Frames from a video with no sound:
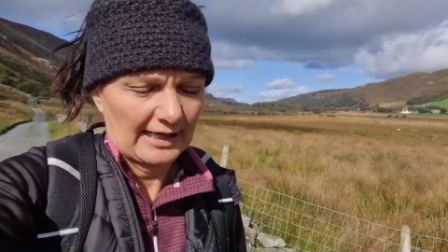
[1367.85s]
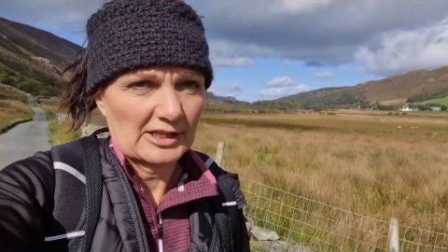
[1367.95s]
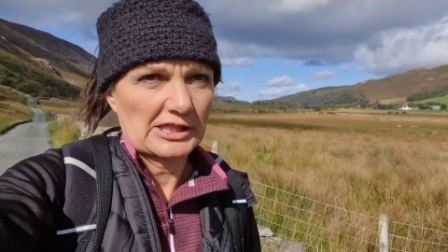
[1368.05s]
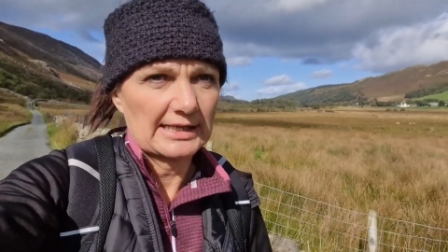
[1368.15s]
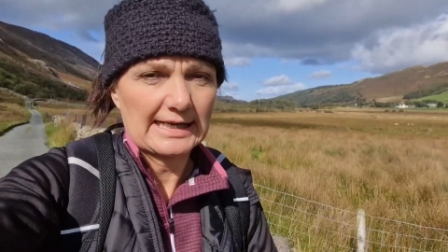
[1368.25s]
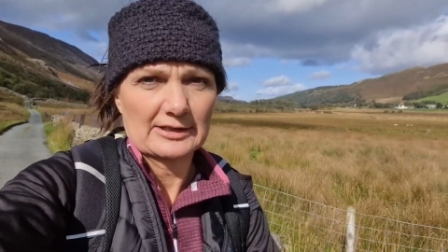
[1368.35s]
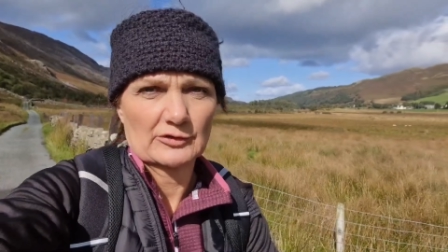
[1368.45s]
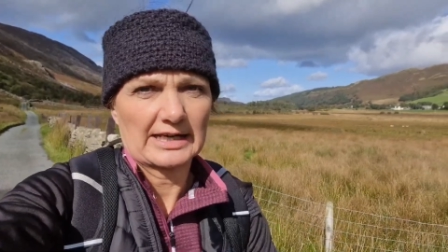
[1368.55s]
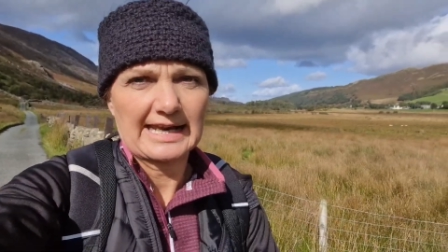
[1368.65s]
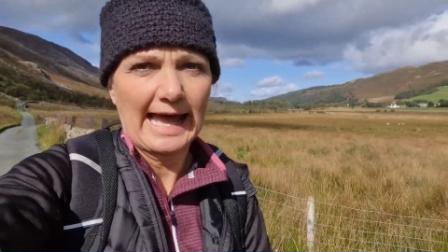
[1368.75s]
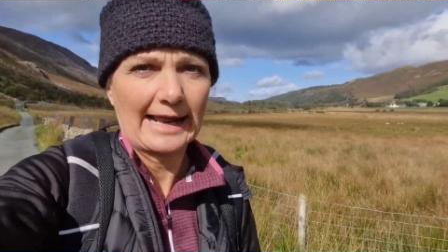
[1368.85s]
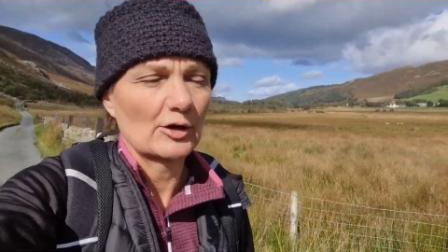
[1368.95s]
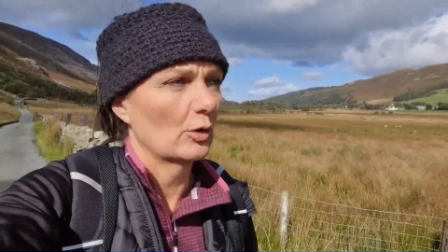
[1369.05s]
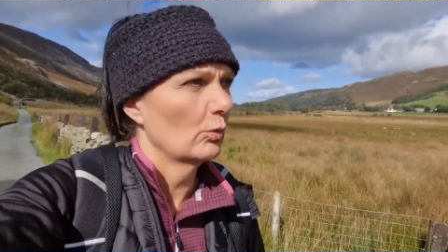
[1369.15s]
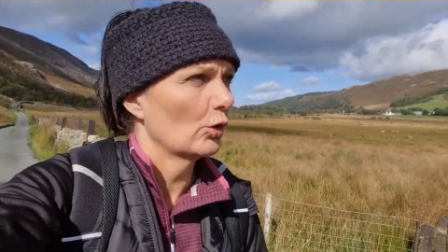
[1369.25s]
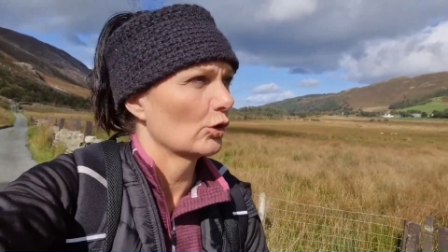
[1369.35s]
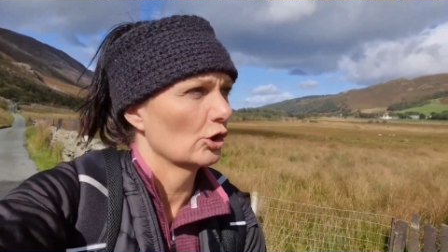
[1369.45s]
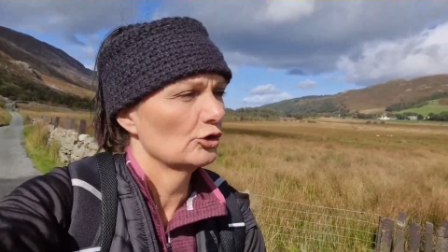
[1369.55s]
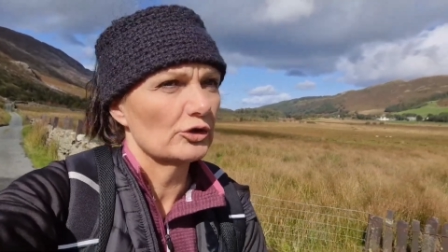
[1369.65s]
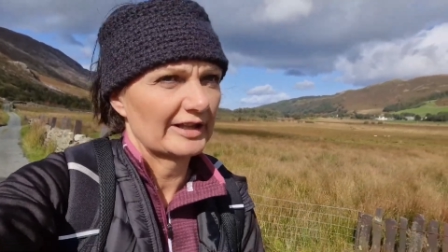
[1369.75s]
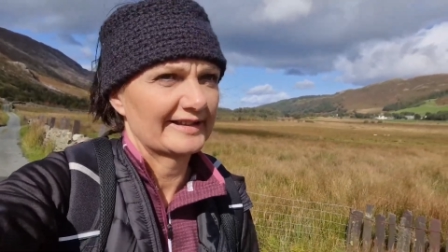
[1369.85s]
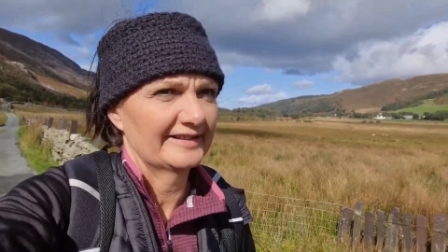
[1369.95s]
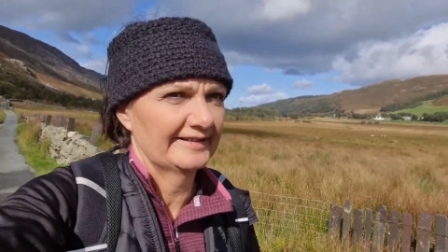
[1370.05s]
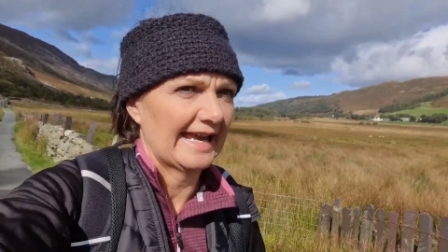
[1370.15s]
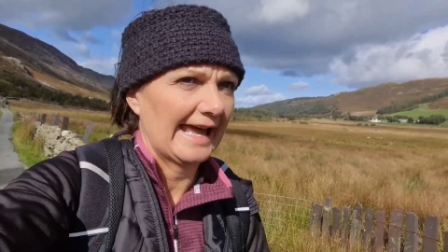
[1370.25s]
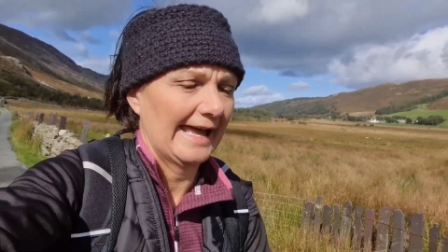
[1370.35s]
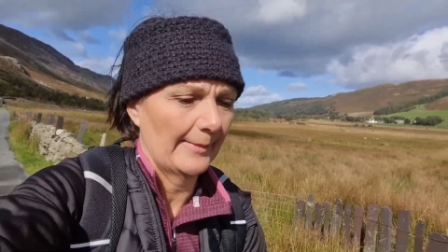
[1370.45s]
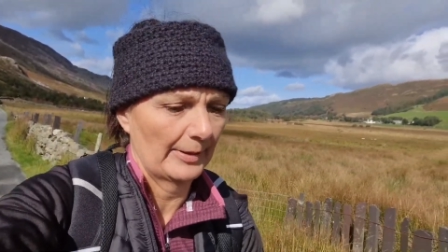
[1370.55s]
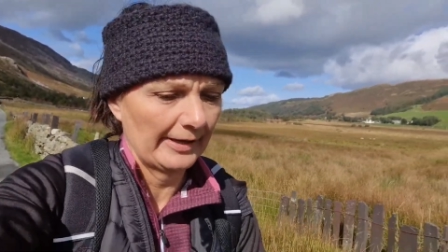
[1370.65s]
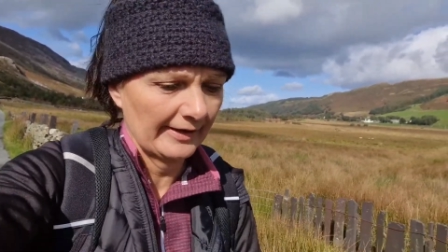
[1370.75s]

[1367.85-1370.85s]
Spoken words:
like she literally cannot walk another step